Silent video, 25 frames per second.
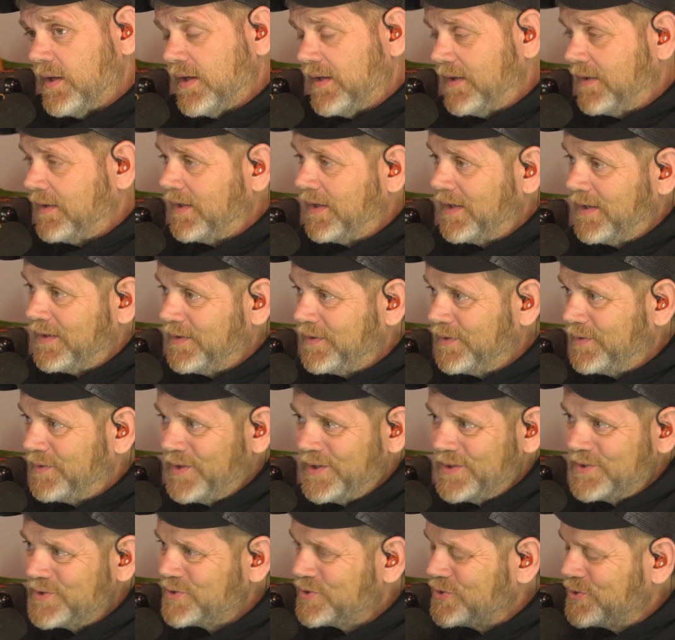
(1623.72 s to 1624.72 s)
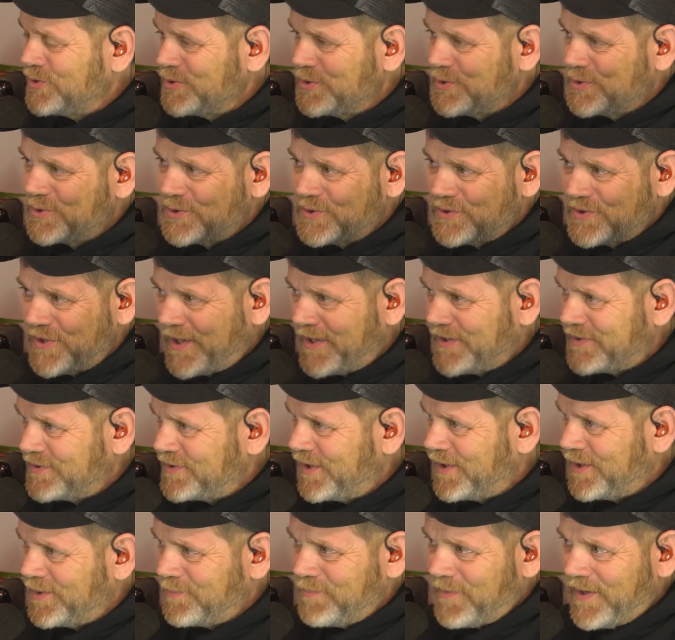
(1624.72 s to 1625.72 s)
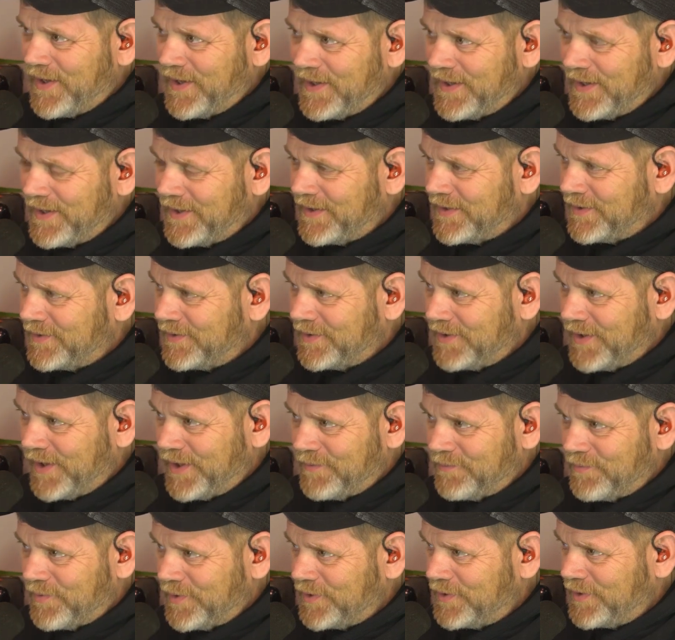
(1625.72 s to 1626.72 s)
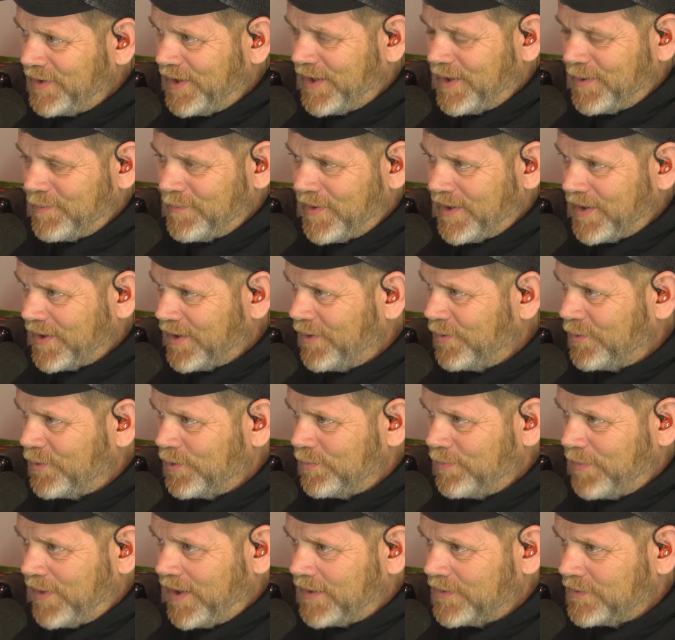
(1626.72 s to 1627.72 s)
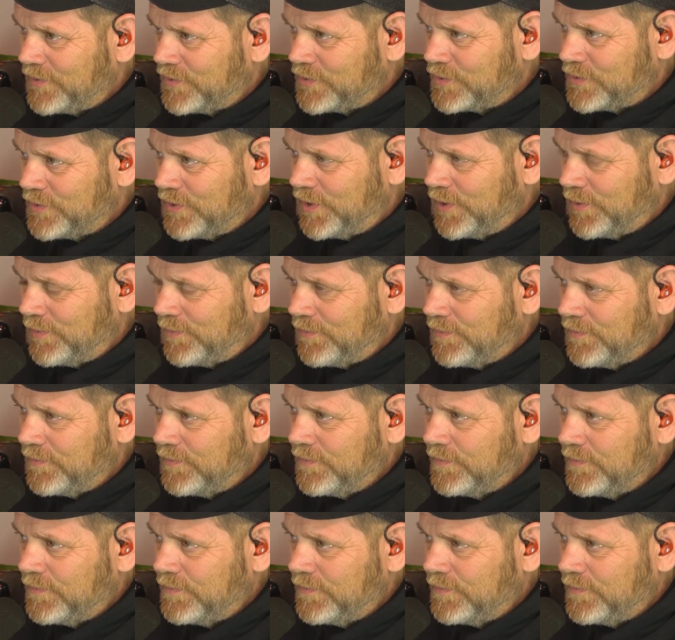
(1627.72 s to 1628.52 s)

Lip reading: And this just stands out in my head every time I go back to the strip.